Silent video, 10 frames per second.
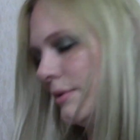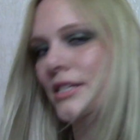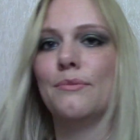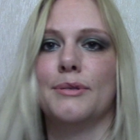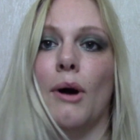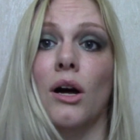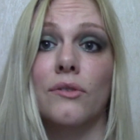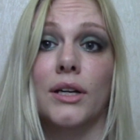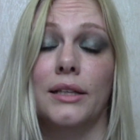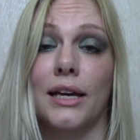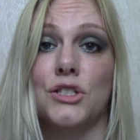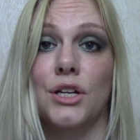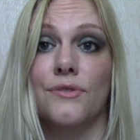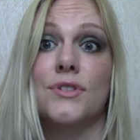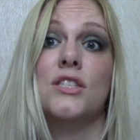because it was part of a
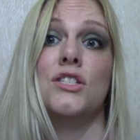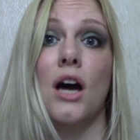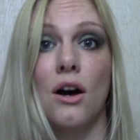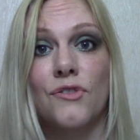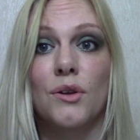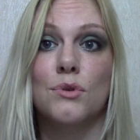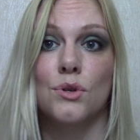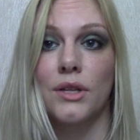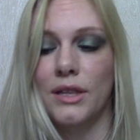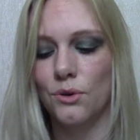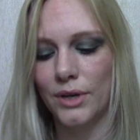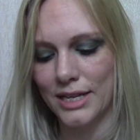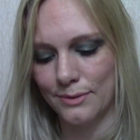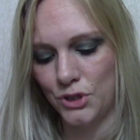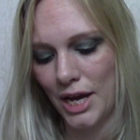collection of stuff that was all in the
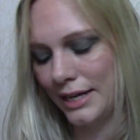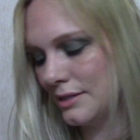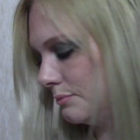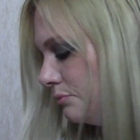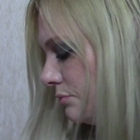Orgasm shade.